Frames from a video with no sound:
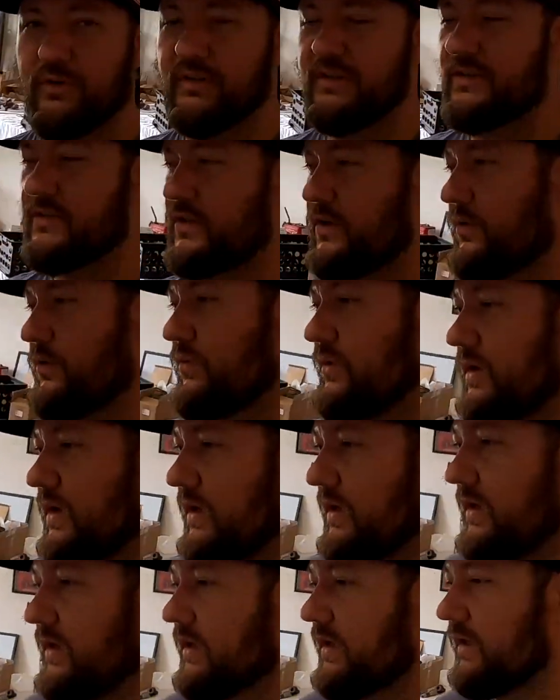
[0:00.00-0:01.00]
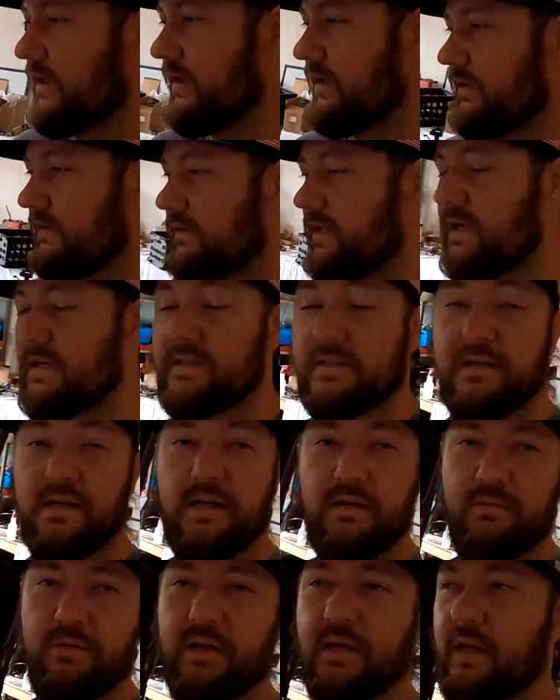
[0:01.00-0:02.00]
So last
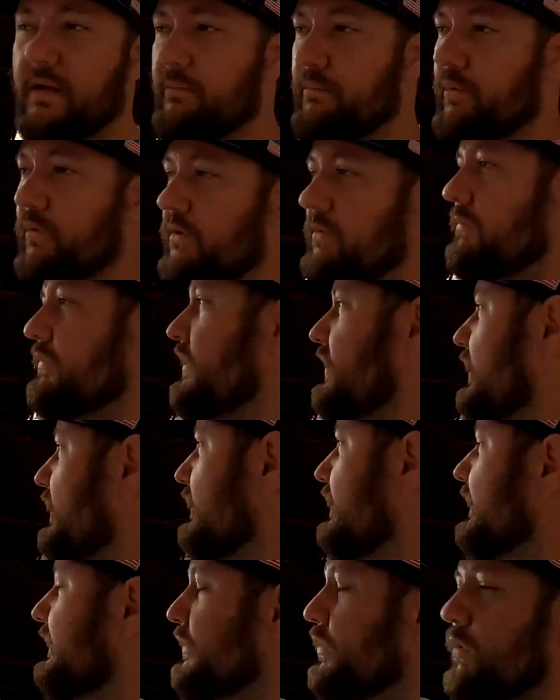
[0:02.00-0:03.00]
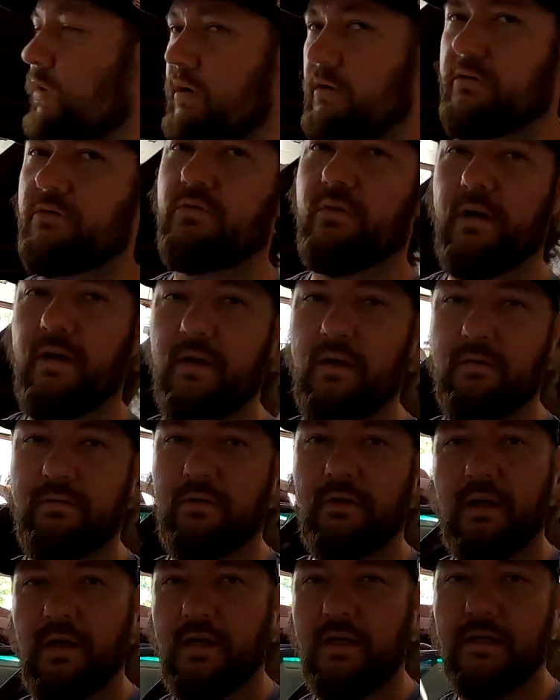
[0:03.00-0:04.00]
night I went ahead and pulled the plug, let the oil drain
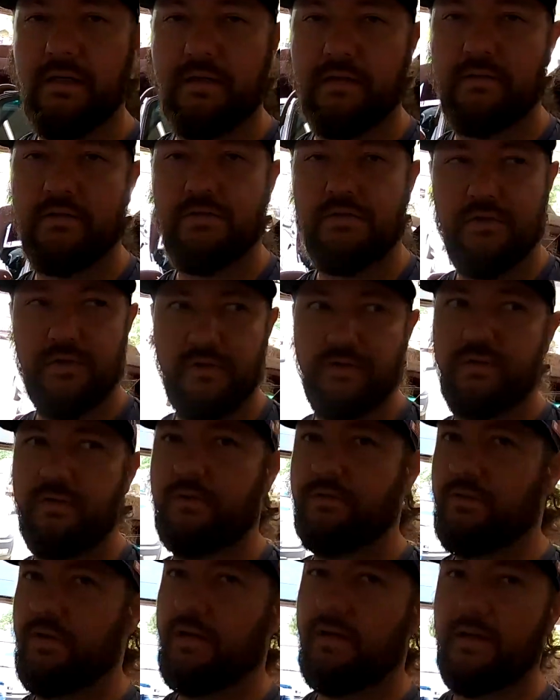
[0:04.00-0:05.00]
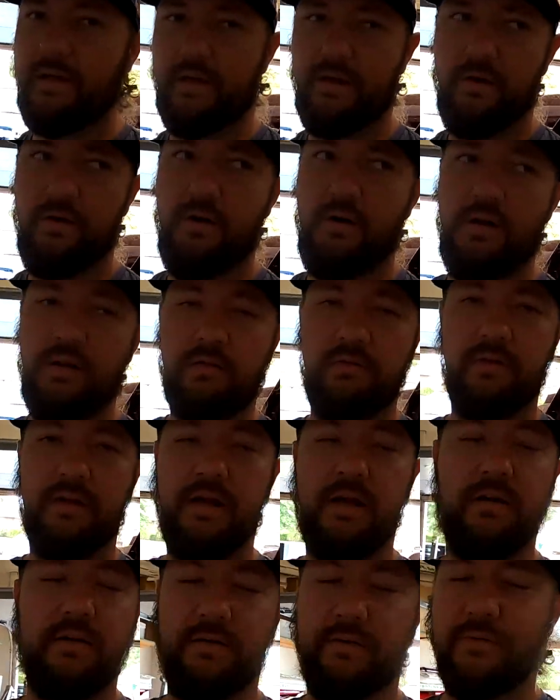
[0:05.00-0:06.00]
overnight just to try and get all of it
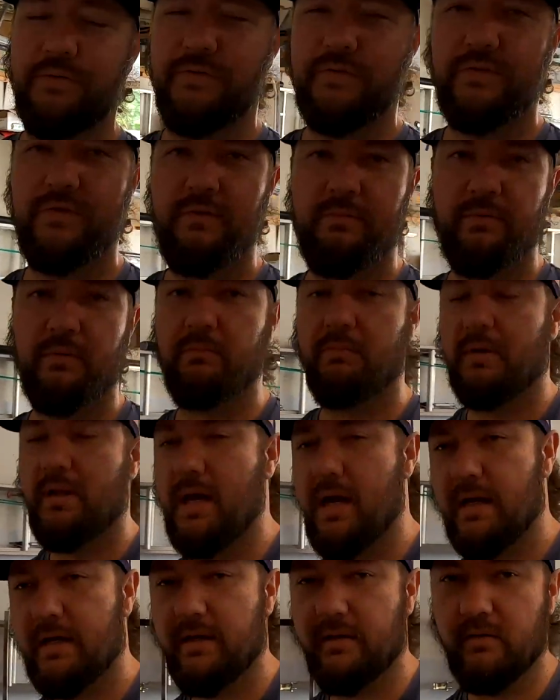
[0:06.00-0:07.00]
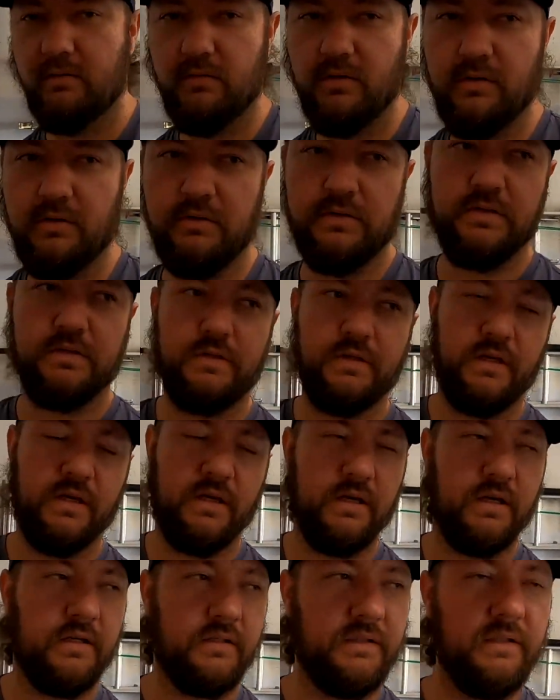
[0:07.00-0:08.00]
out. It was super black and gross.
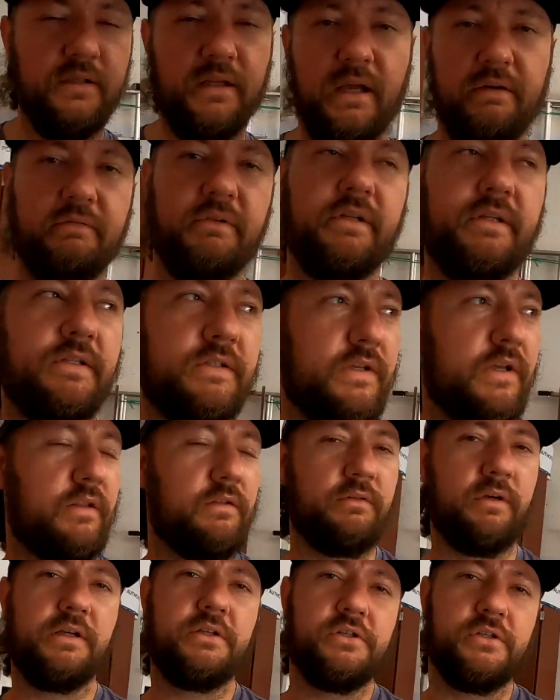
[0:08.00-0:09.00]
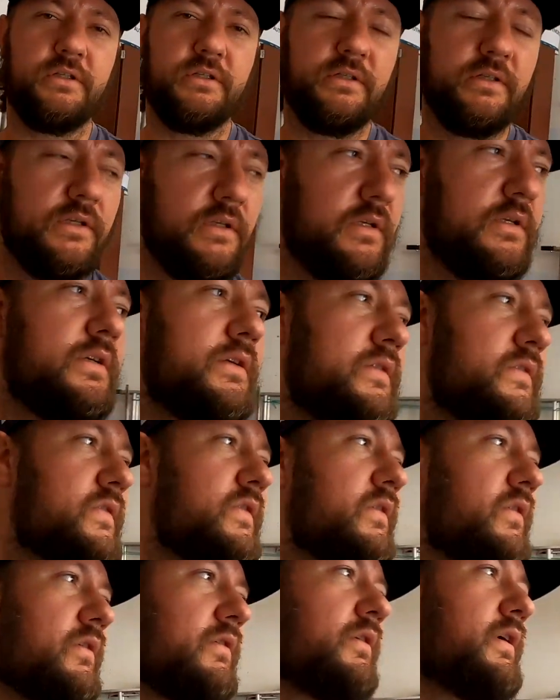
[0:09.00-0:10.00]
Didn't have any discoloration,
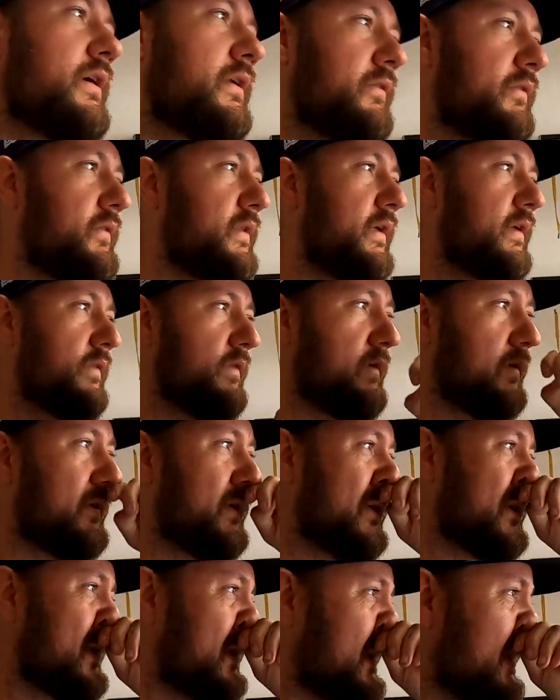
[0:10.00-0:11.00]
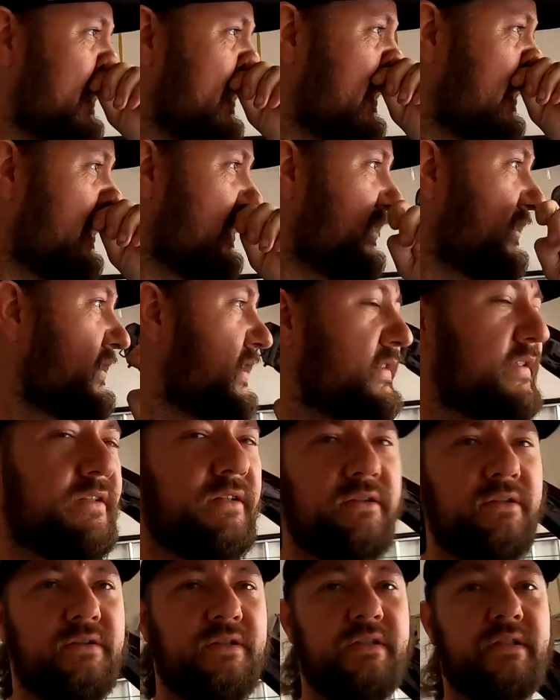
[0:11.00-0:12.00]
so I don't think there's any,
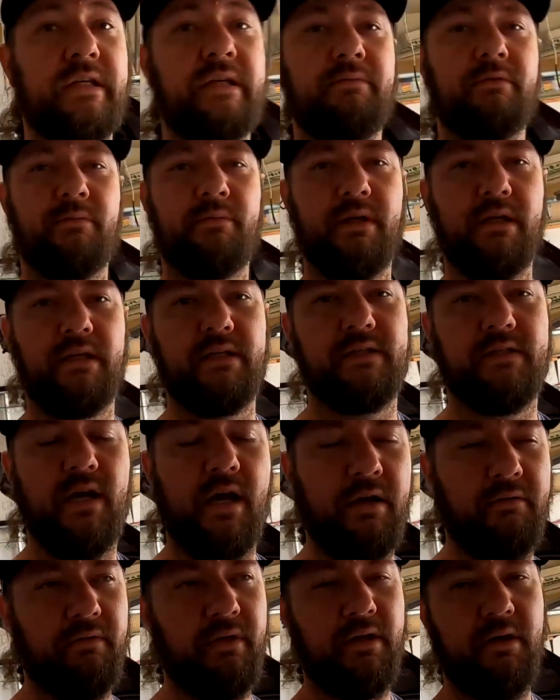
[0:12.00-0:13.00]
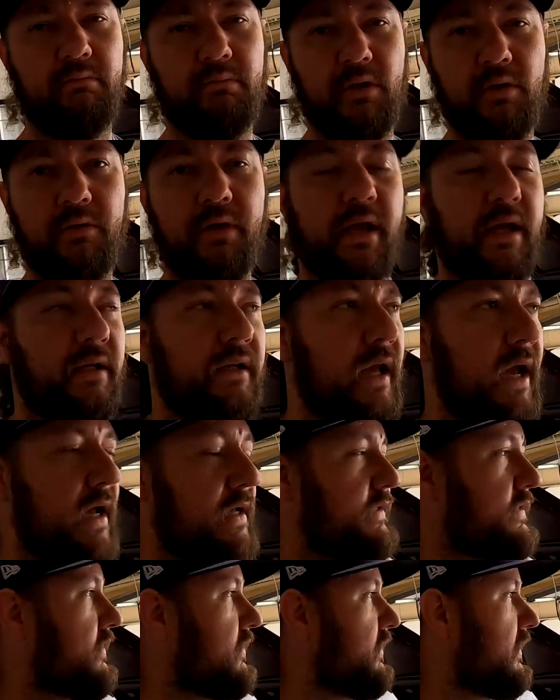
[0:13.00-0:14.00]
doesn't seem to be any sign of like a blown head
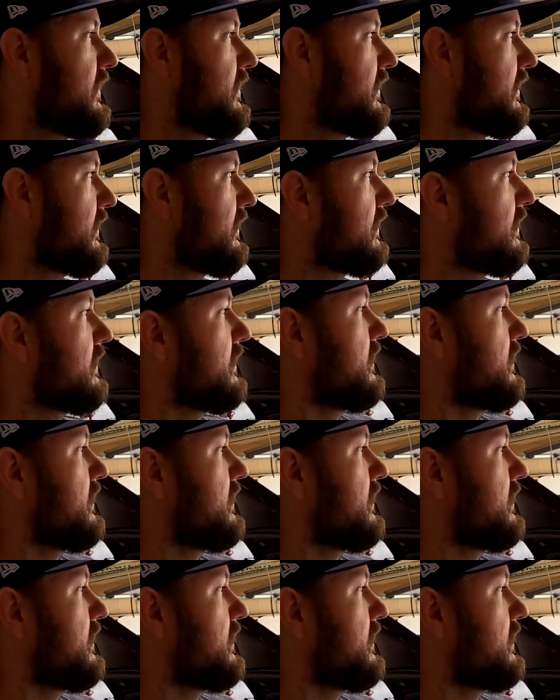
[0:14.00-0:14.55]
gasket or anything.